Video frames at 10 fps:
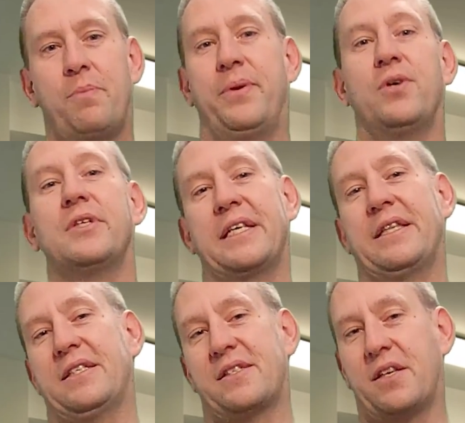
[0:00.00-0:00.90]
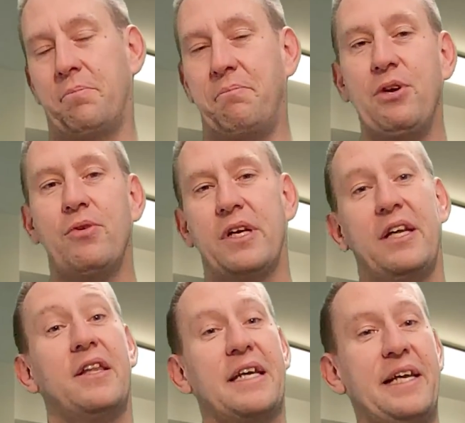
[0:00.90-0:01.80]
building this community,
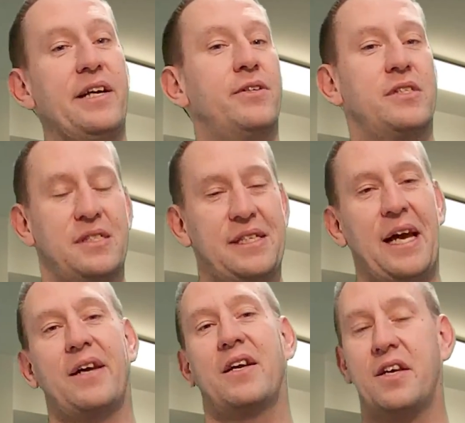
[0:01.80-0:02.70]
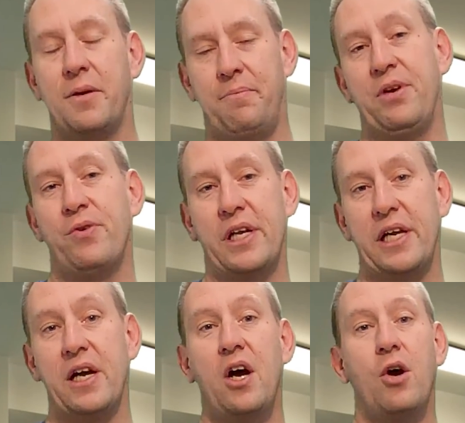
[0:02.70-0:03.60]
the Gears and Tech community,
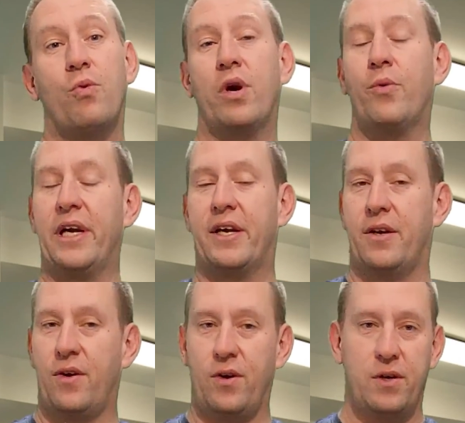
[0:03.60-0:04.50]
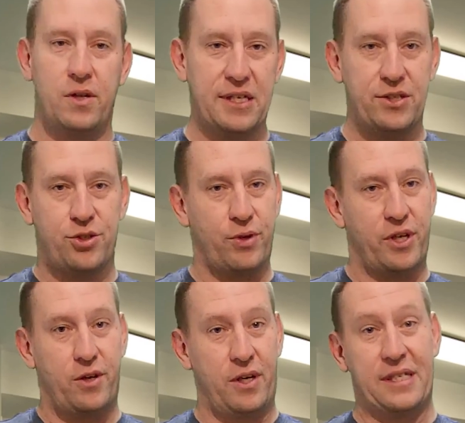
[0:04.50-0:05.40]
where we can all enjoy
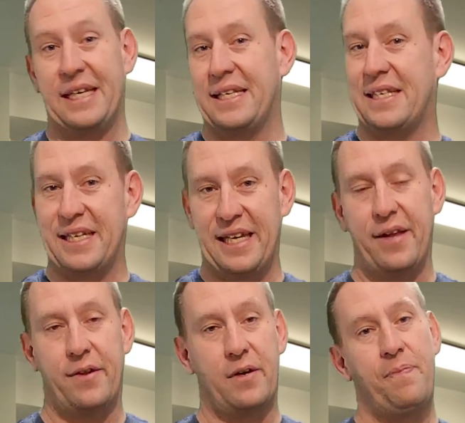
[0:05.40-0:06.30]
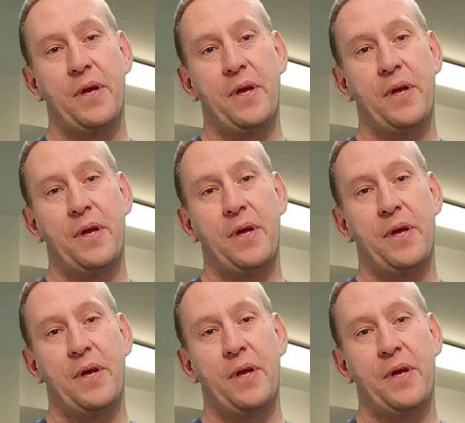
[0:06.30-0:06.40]
content together.